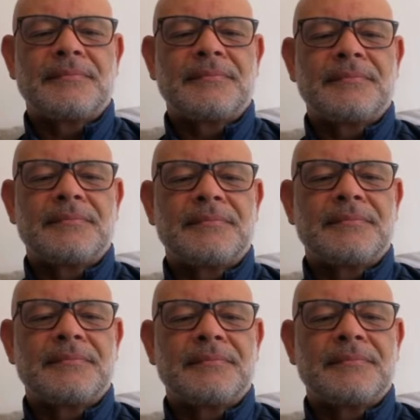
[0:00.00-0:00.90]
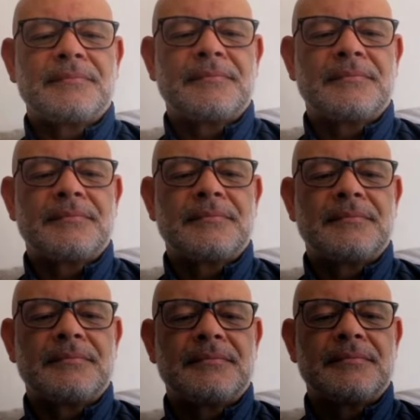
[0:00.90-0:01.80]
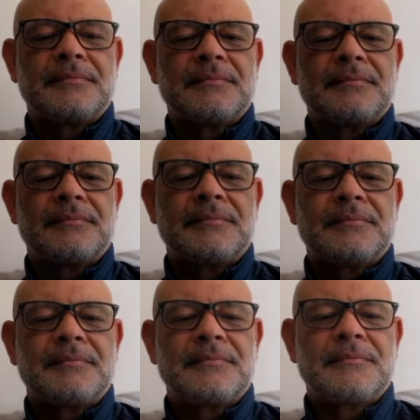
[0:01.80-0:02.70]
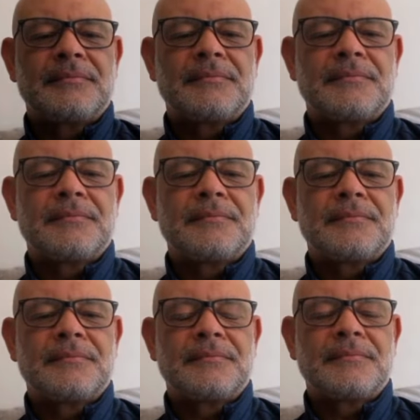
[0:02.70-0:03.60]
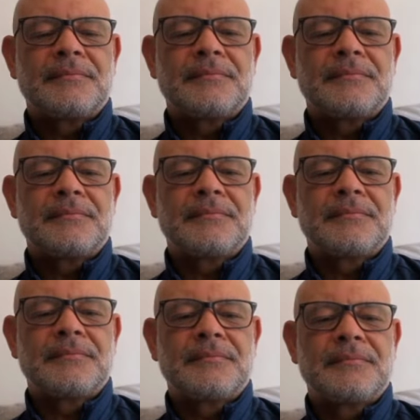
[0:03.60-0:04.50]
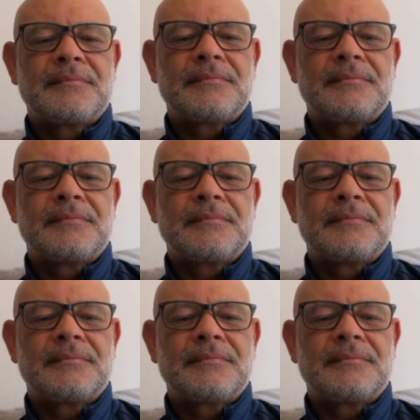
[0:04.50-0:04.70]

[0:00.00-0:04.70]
(silent)